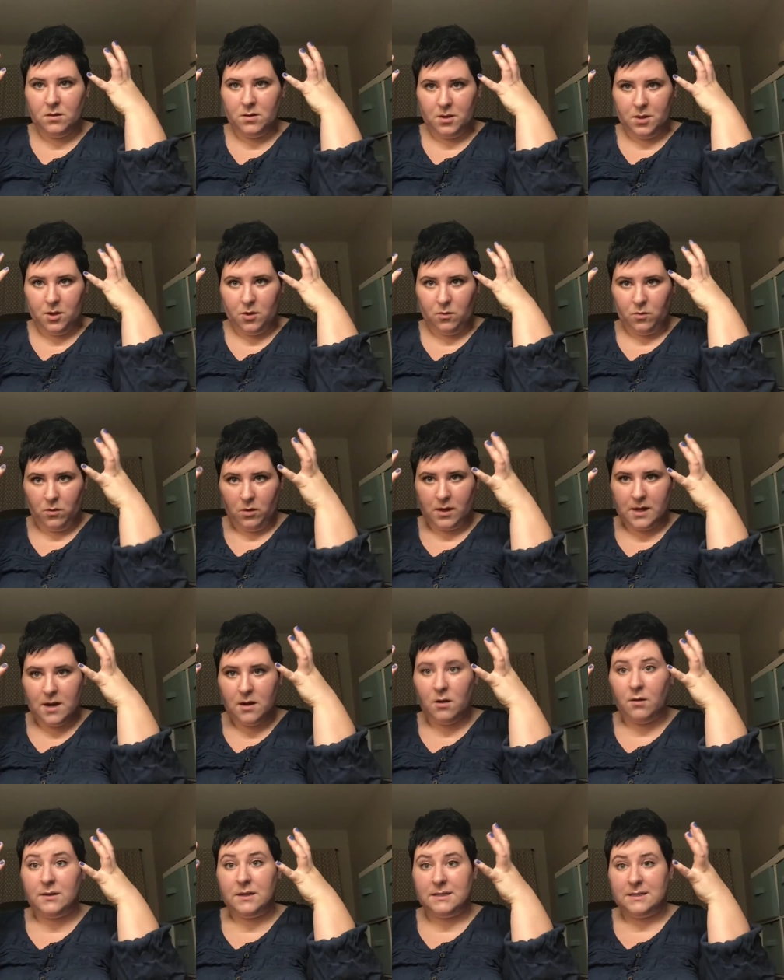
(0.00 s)
you're working
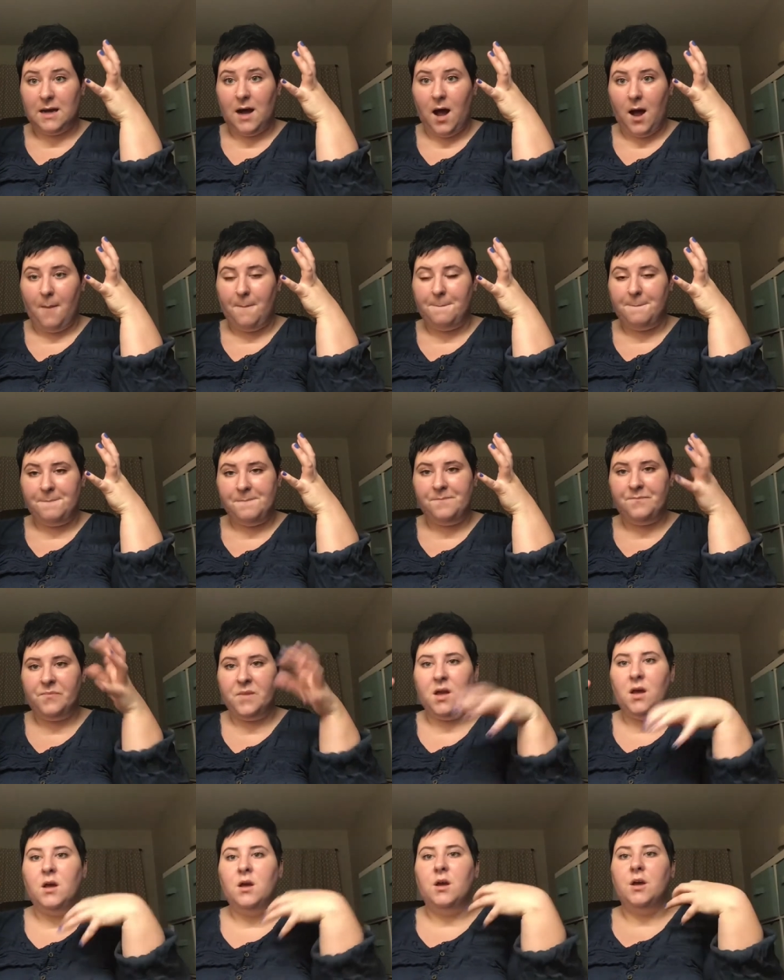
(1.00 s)
on the top,
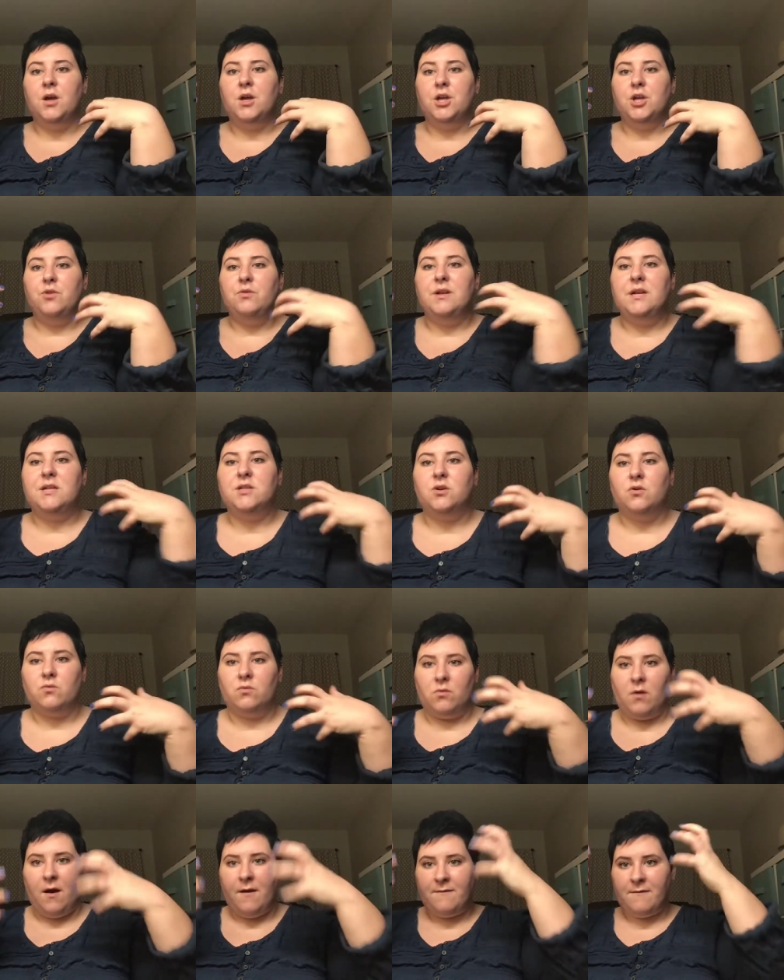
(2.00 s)
you need to
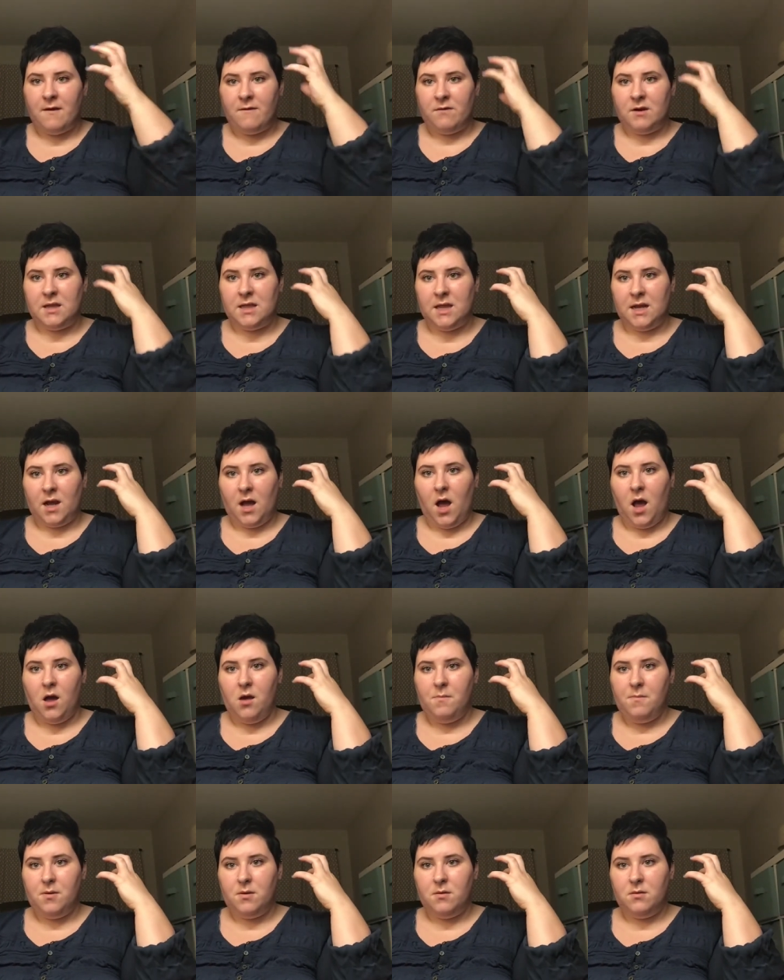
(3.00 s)
rough everything
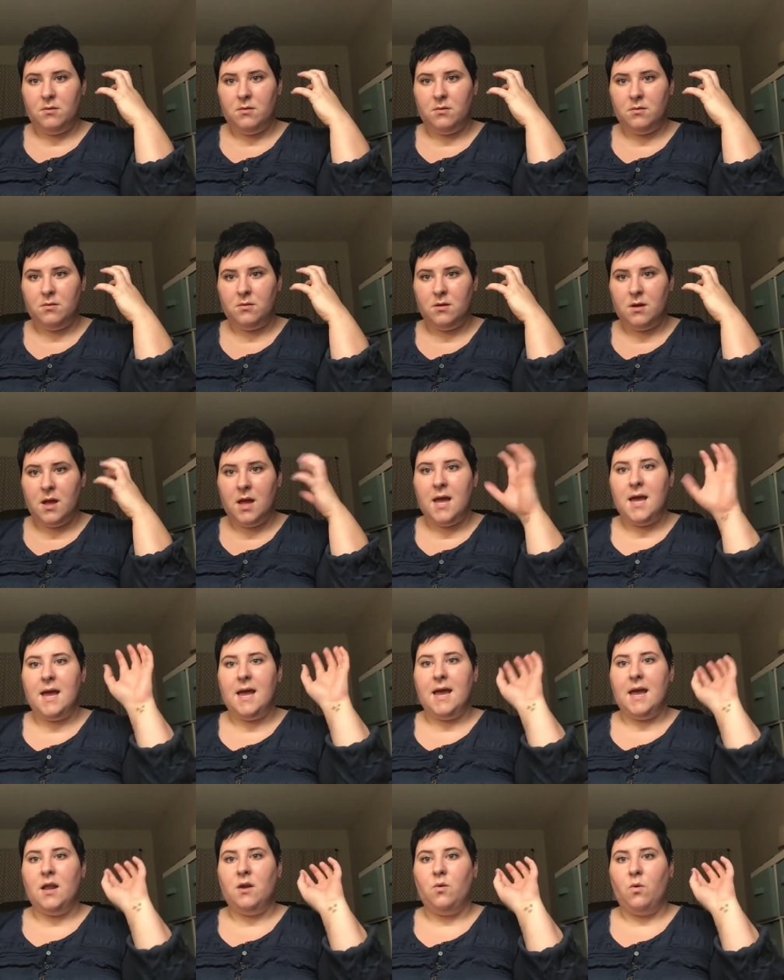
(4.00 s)
up
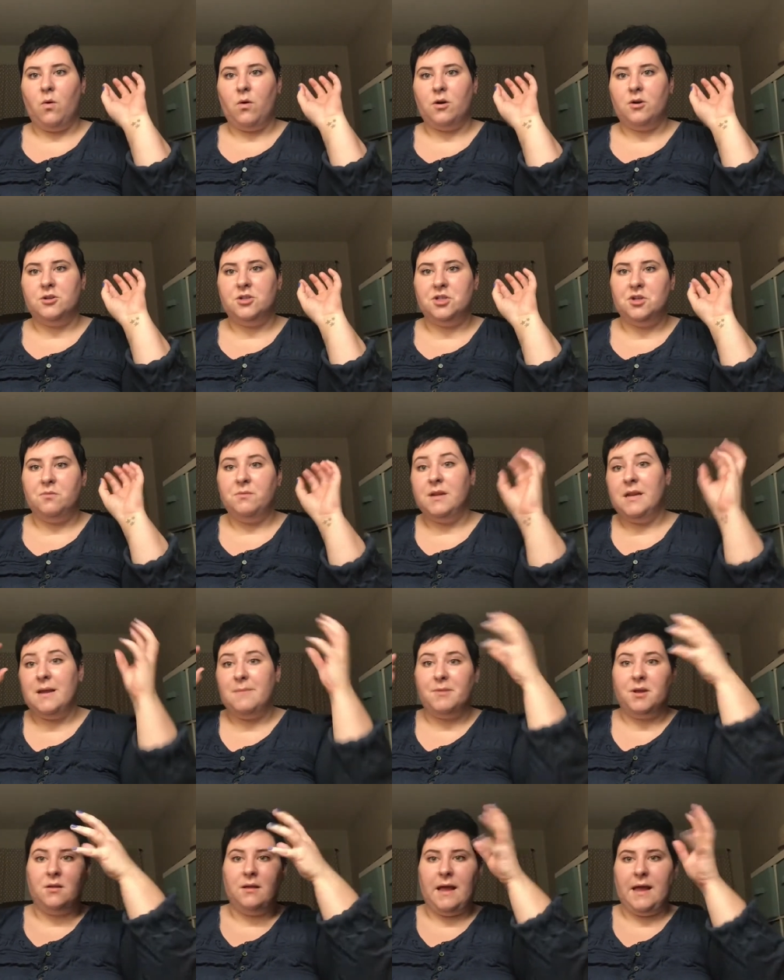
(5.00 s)
in order to
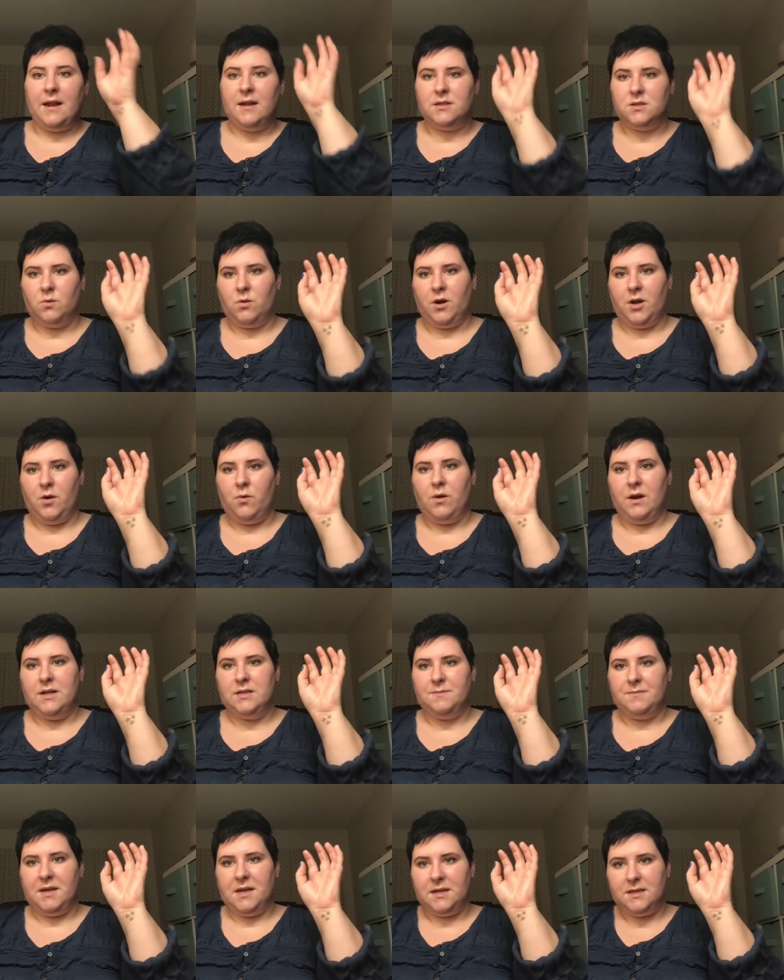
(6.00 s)
manipulate it to where you want it
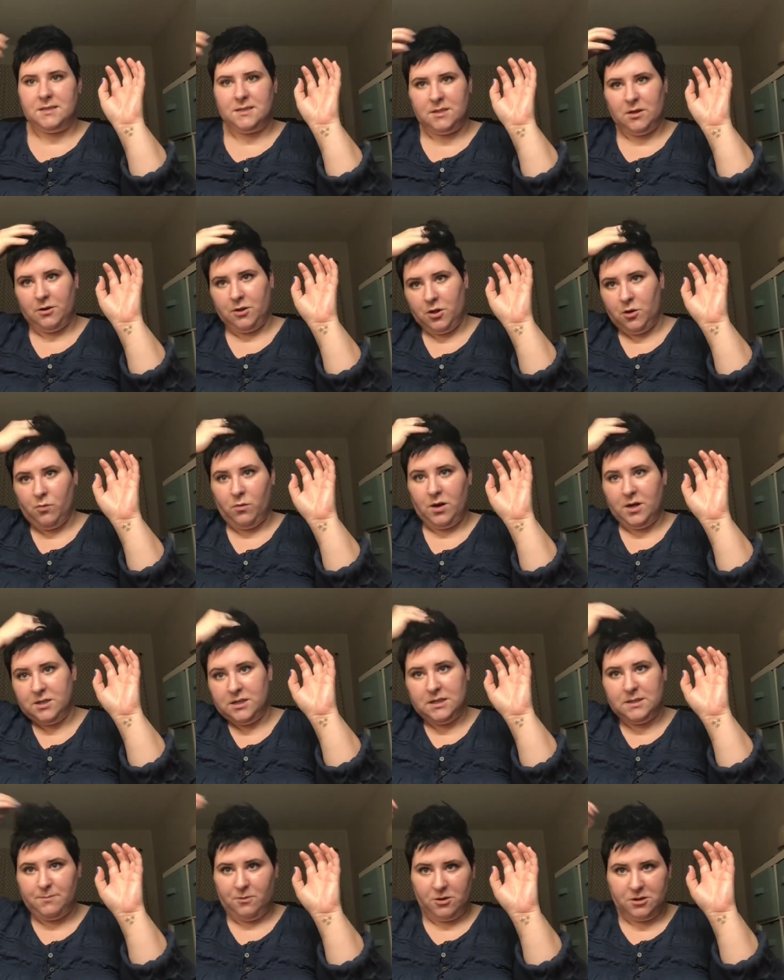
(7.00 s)
to be. So you want to
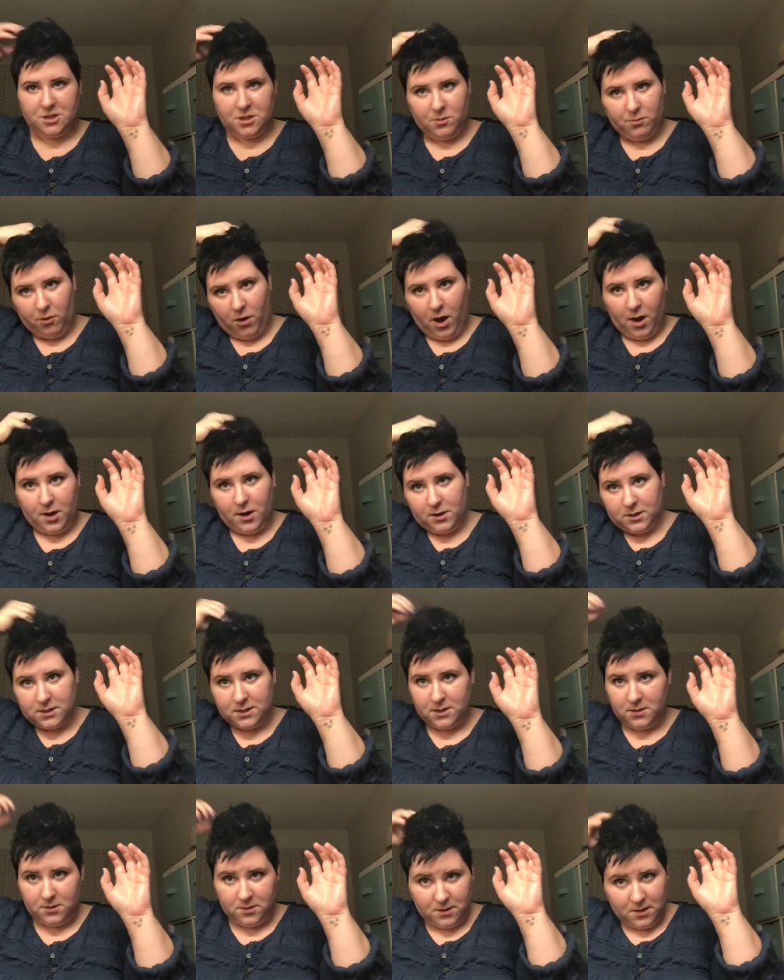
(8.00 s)
disperse your product
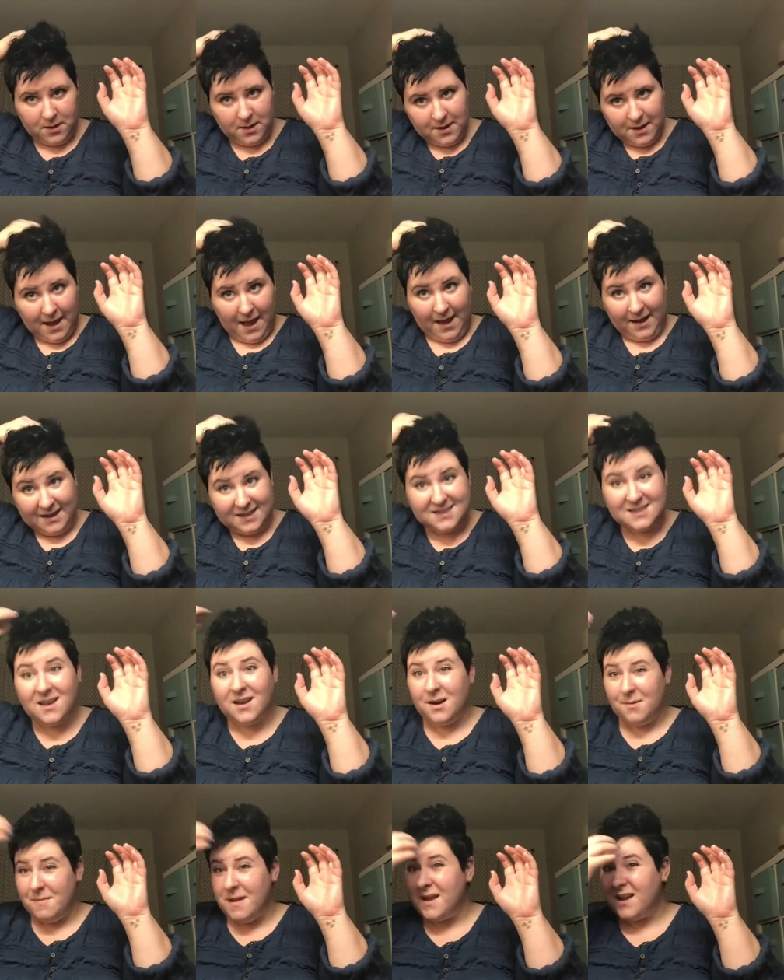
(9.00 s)
and it's
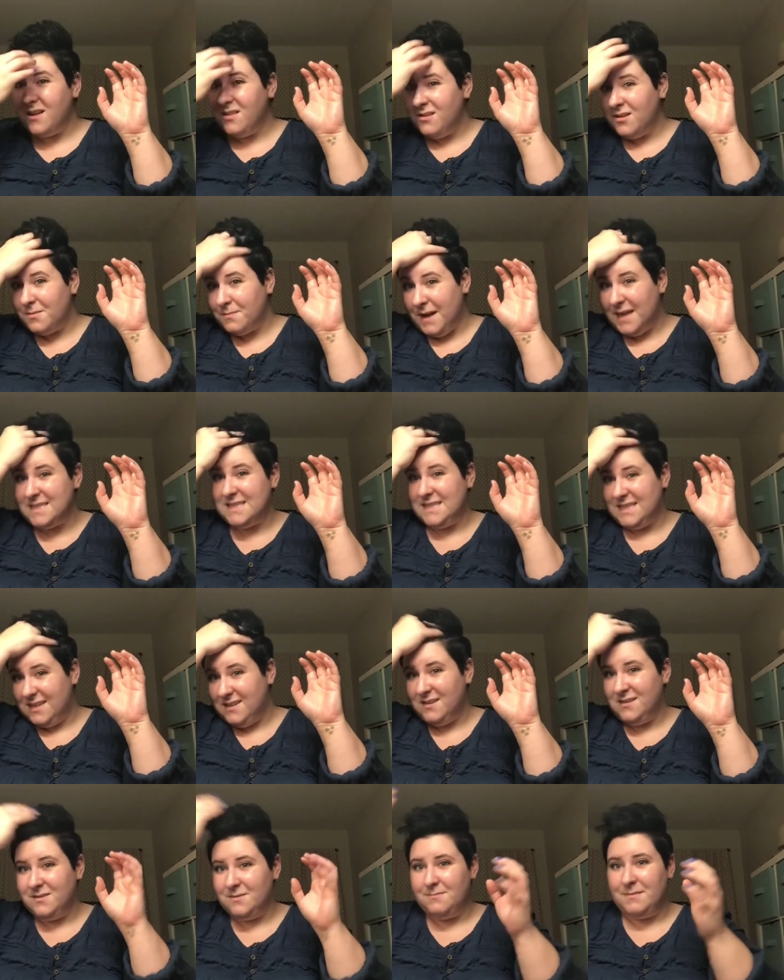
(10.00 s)
going to make it look messy.